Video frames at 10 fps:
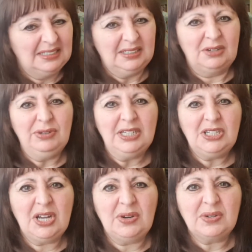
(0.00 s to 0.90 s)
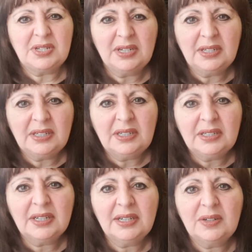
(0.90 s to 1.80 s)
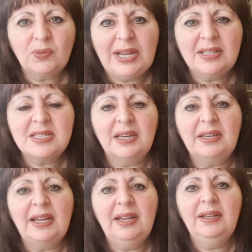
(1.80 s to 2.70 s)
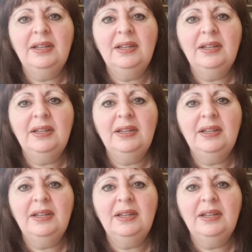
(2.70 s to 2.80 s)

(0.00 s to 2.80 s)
I really don't. Can't wait Sunday.